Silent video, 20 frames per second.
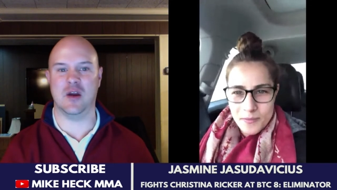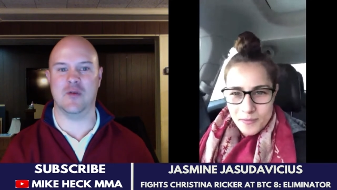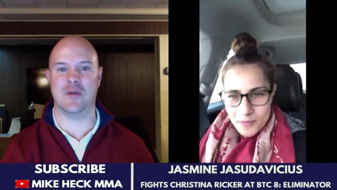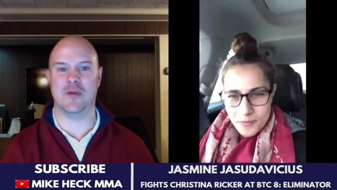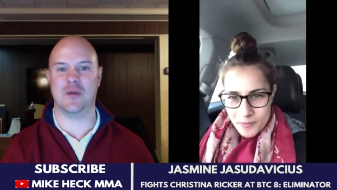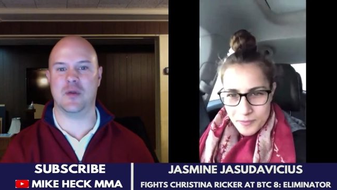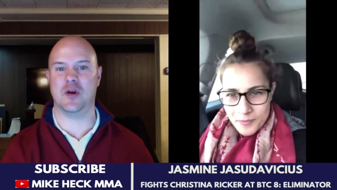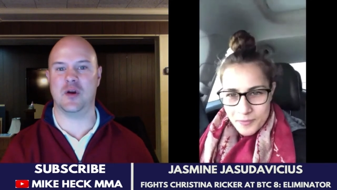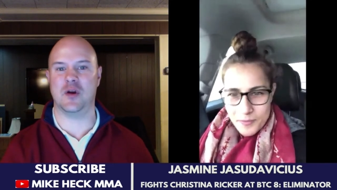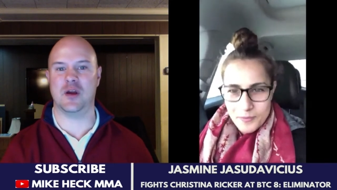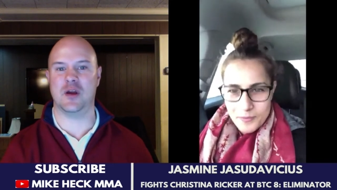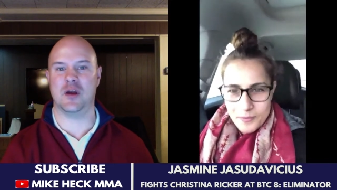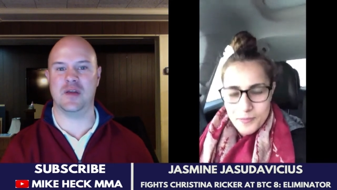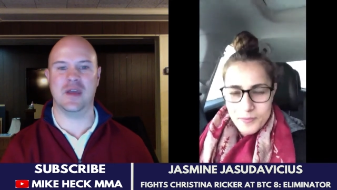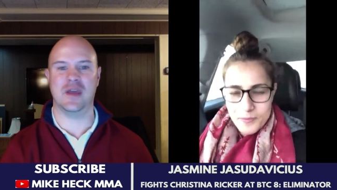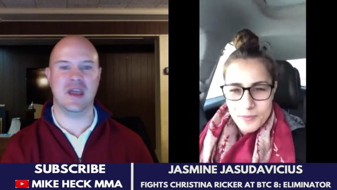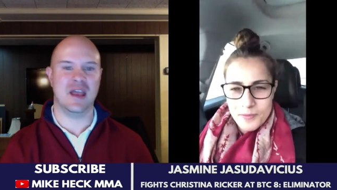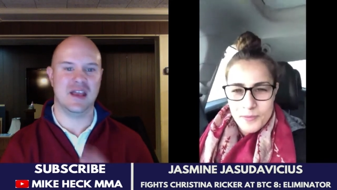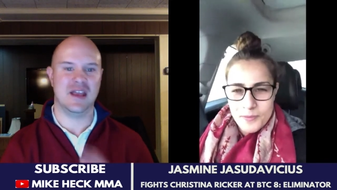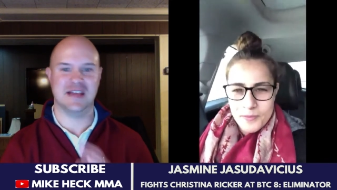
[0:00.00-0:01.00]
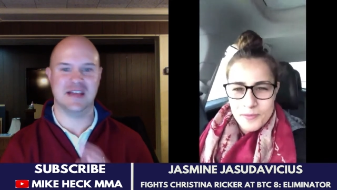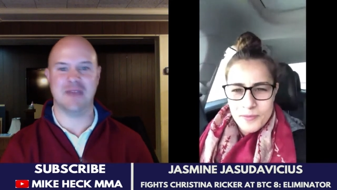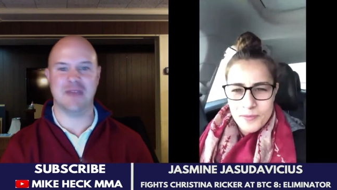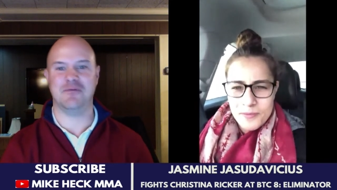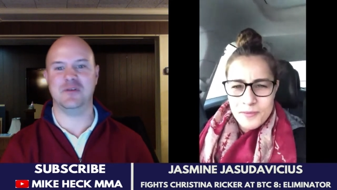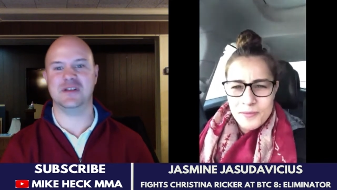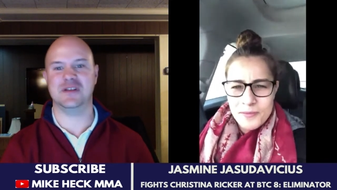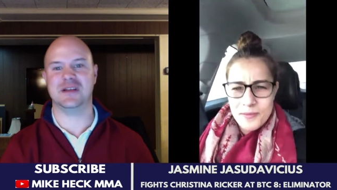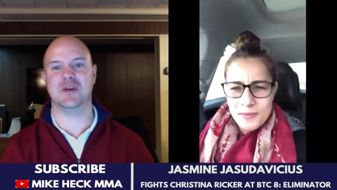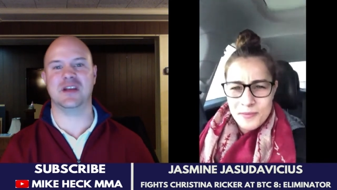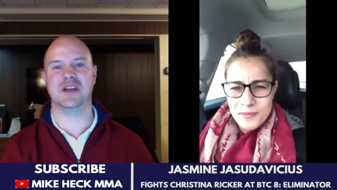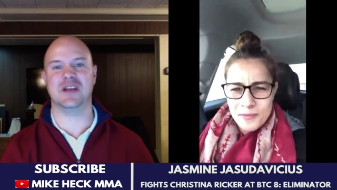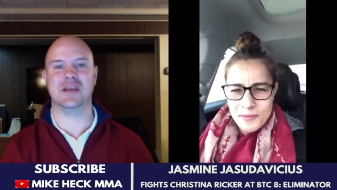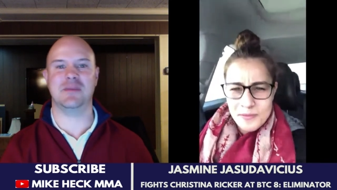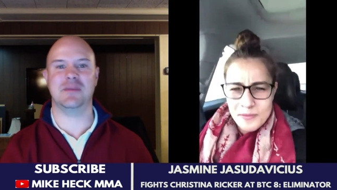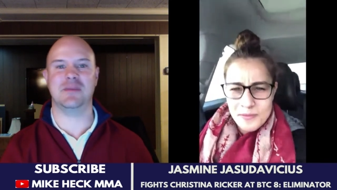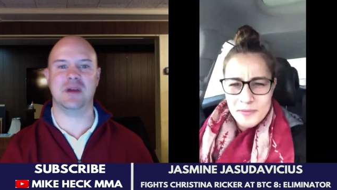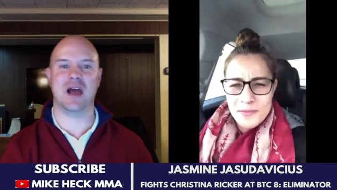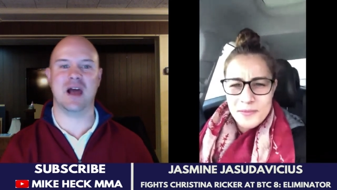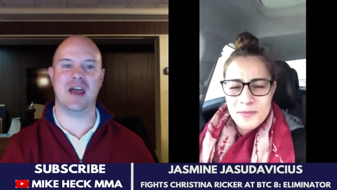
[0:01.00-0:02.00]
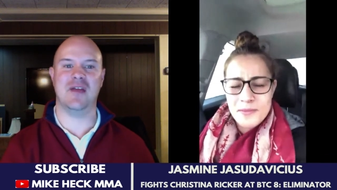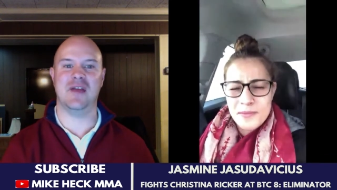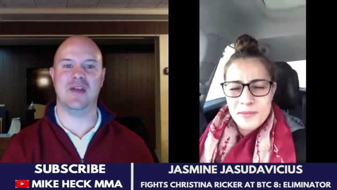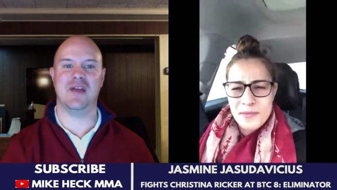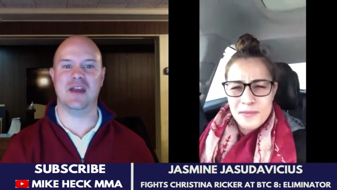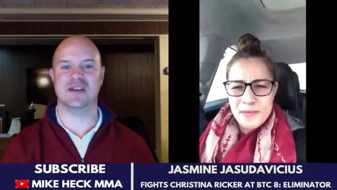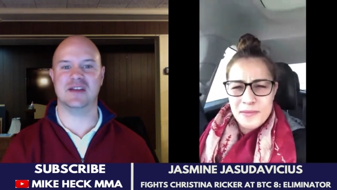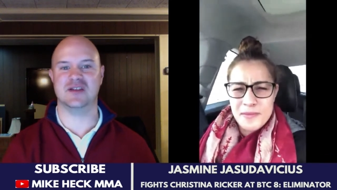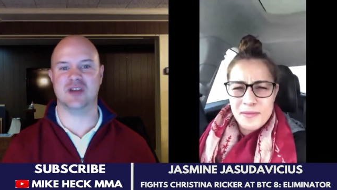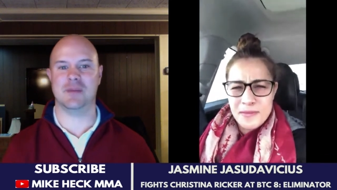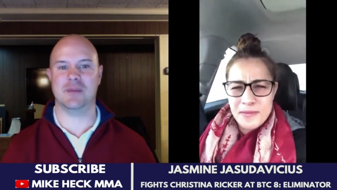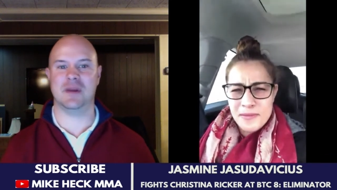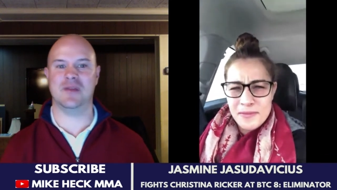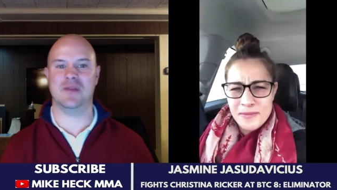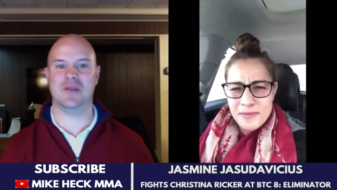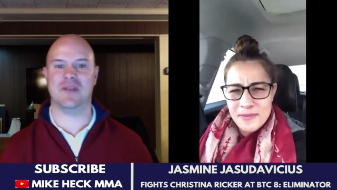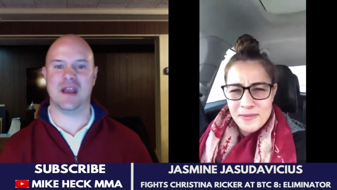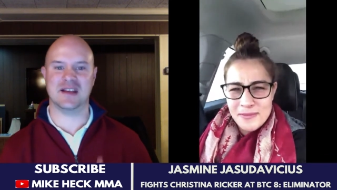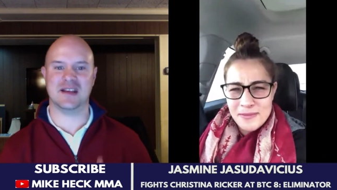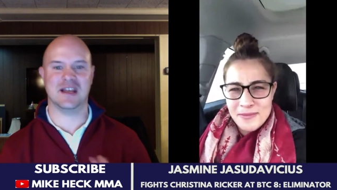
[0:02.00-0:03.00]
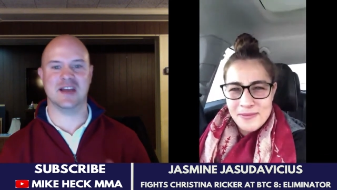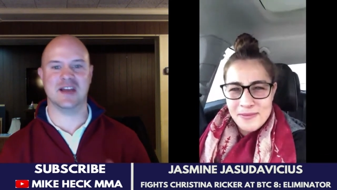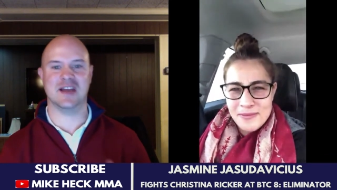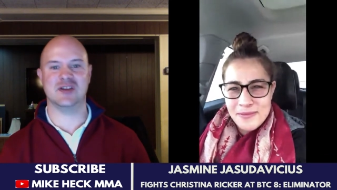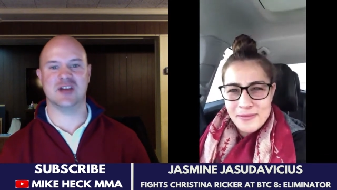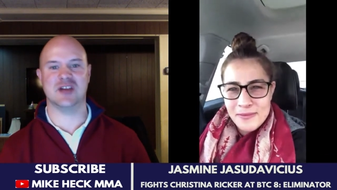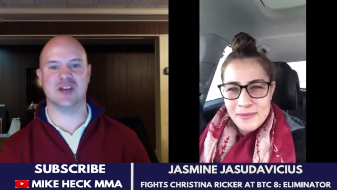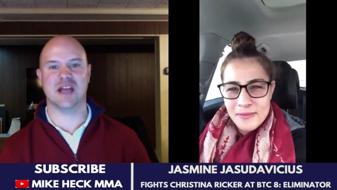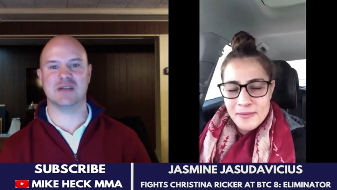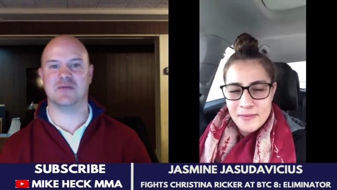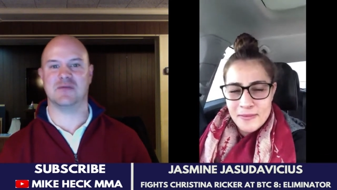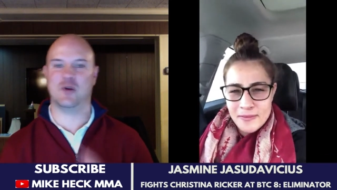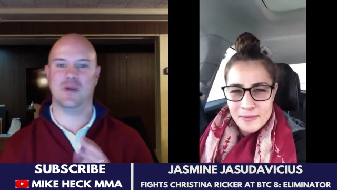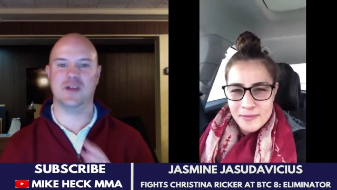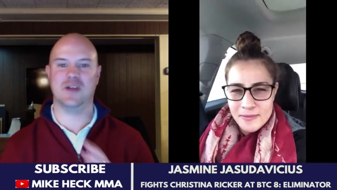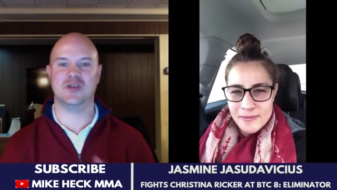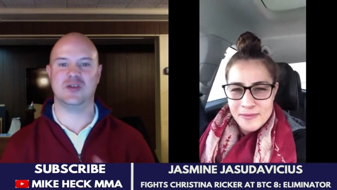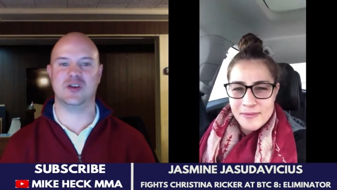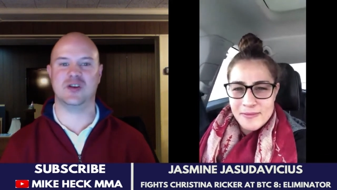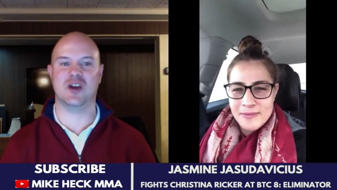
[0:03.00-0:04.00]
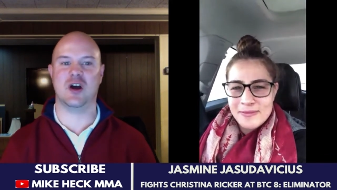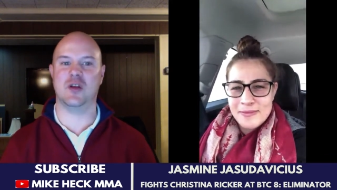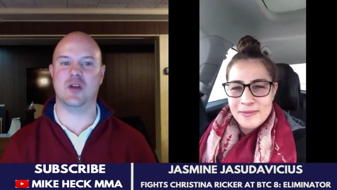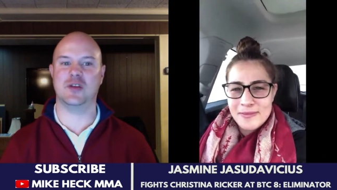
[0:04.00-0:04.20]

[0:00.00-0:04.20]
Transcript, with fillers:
Speaker 1: November thirtieth. Definitely someone to keep an eye on, ladies and gentlemen. Thanks again, Jazz. Before we let you go,